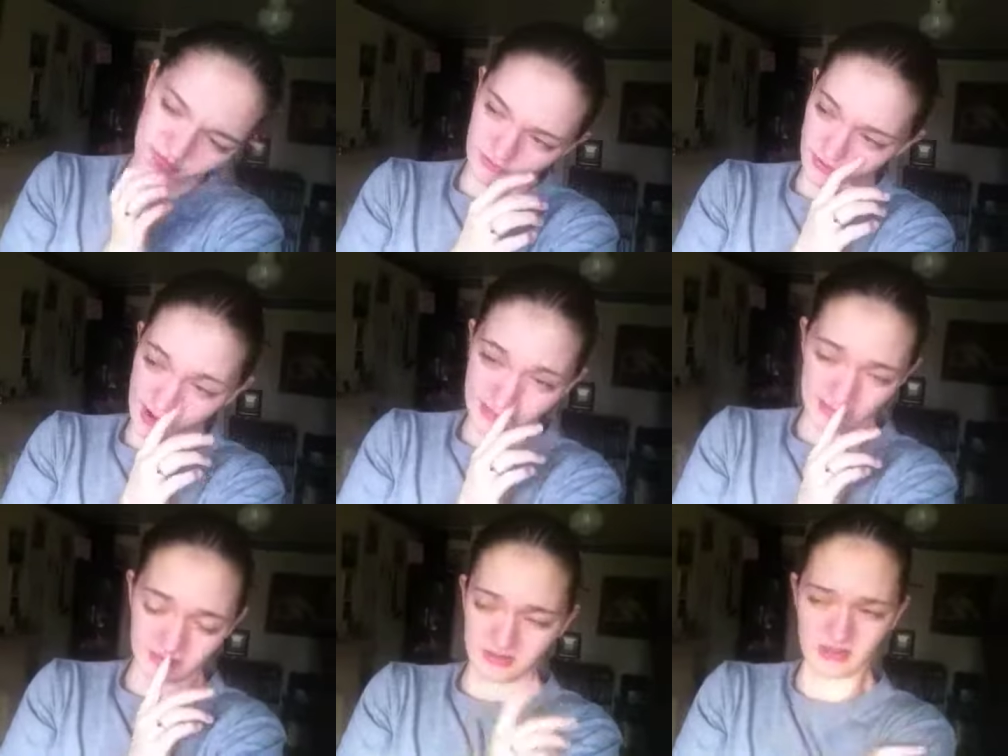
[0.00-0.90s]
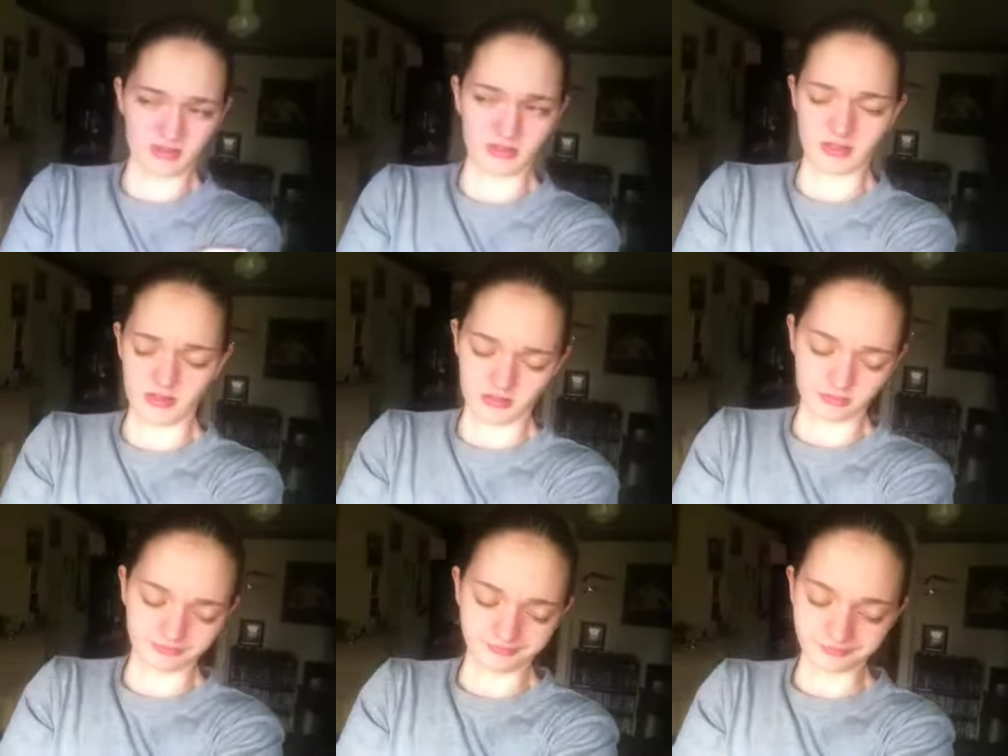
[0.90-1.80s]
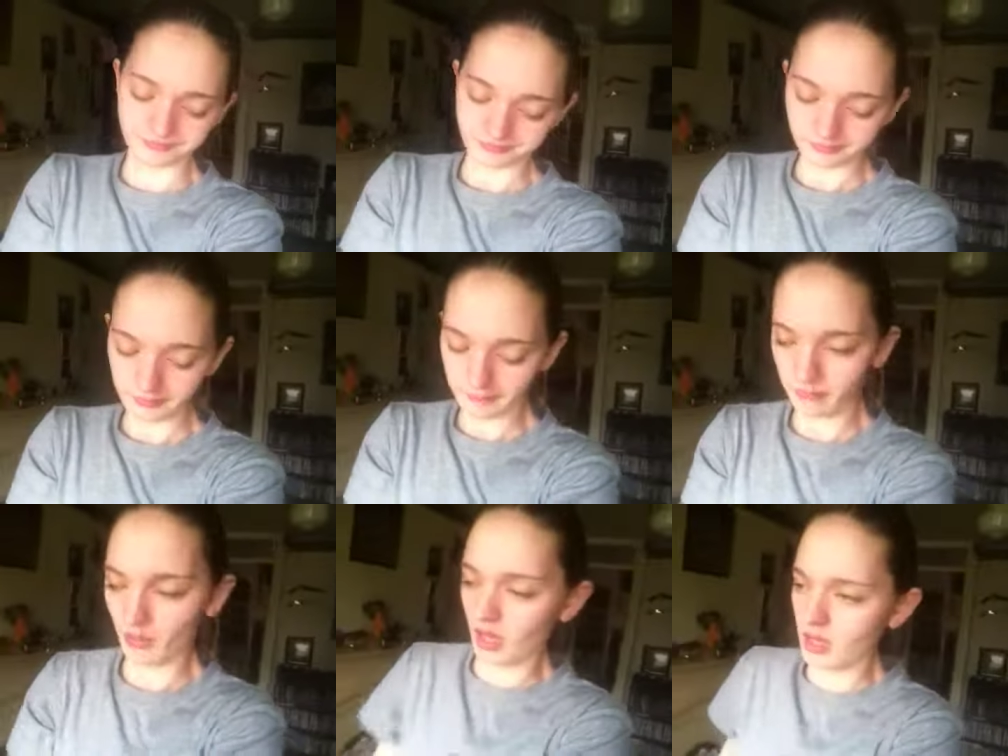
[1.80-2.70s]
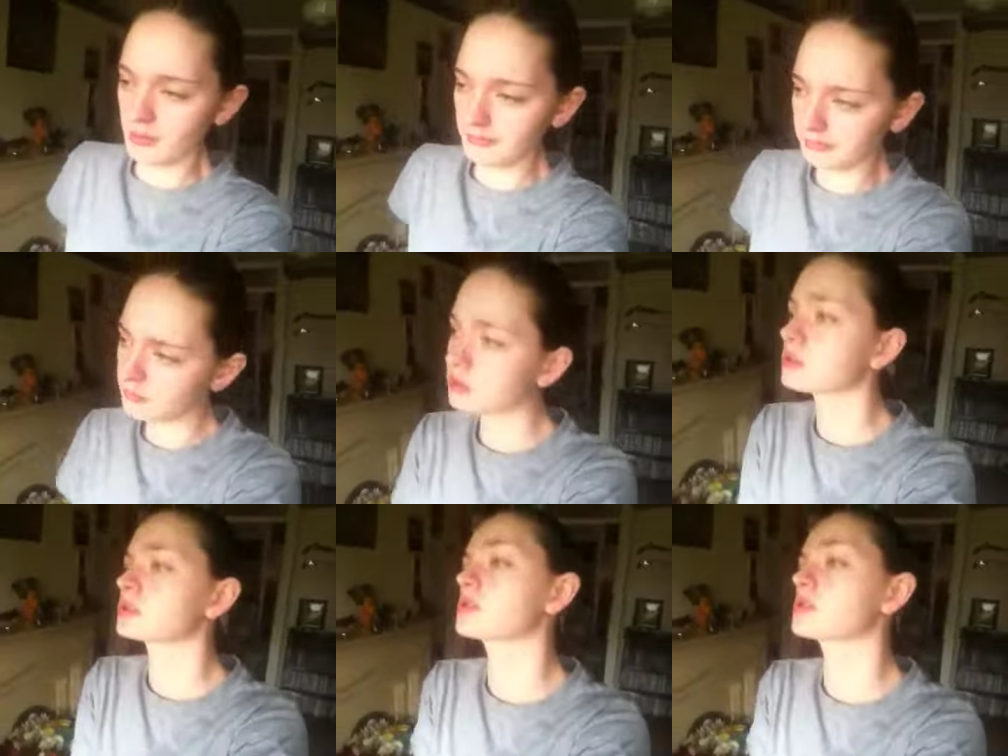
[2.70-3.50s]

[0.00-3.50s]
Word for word: before I did, so I don't know. Um,